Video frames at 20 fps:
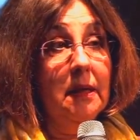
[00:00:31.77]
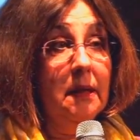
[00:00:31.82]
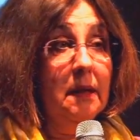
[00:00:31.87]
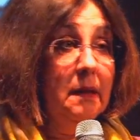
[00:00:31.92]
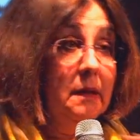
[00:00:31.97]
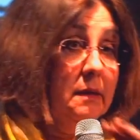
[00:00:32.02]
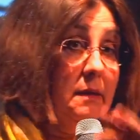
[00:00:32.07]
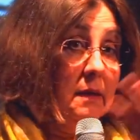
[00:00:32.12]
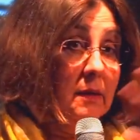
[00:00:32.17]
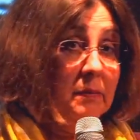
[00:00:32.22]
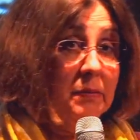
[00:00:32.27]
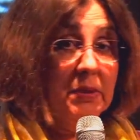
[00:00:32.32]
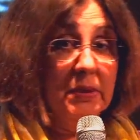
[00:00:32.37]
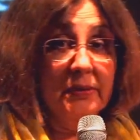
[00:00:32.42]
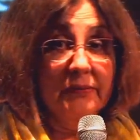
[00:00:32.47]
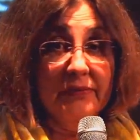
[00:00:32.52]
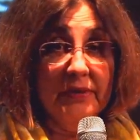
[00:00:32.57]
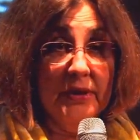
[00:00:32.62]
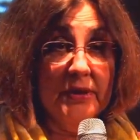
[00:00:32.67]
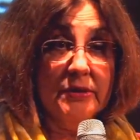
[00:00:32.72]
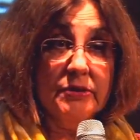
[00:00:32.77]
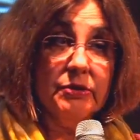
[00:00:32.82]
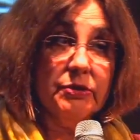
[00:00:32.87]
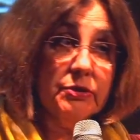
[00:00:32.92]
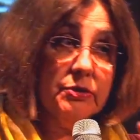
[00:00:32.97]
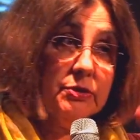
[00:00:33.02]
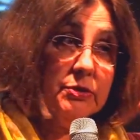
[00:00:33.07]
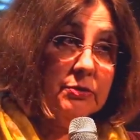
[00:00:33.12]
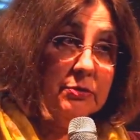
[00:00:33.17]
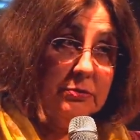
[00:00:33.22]
and
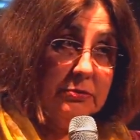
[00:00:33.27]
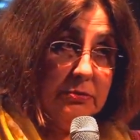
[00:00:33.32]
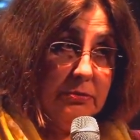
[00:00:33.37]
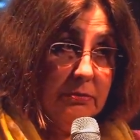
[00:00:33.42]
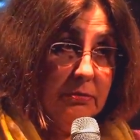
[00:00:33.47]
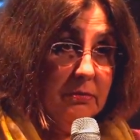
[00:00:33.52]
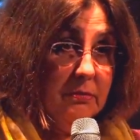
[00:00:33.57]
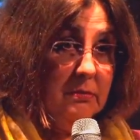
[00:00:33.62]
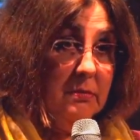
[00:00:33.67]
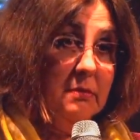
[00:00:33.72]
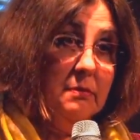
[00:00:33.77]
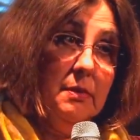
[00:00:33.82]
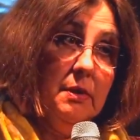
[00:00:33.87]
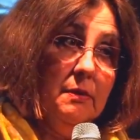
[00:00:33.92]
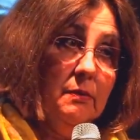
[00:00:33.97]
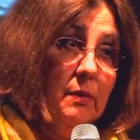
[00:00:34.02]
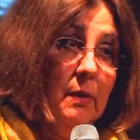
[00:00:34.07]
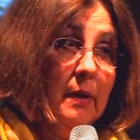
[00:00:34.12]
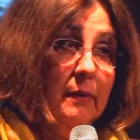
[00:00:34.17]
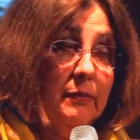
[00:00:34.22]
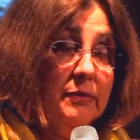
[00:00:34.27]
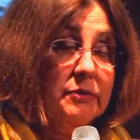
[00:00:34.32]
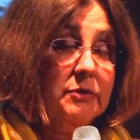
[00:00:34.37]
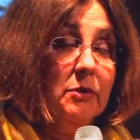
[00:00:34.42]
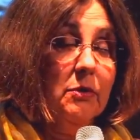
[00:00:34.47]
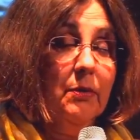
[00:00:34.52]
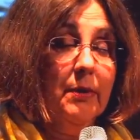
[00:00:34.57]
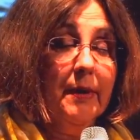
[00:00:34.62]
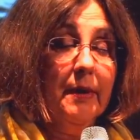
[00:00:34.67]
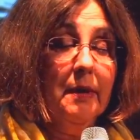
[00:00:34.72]
oblivious to all what was
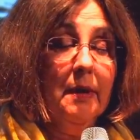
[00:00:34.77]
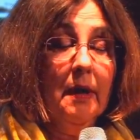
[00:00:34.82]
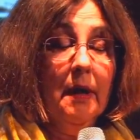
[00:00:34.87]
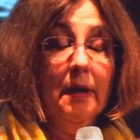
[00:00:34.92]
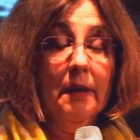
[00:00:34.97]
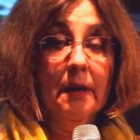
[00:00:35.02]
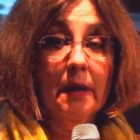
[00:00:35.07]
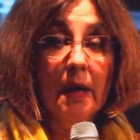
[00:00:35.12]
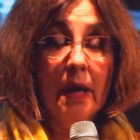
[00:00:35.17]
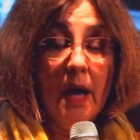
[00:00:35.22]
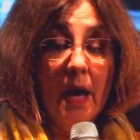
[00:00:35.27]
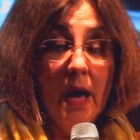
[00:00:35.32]
going on.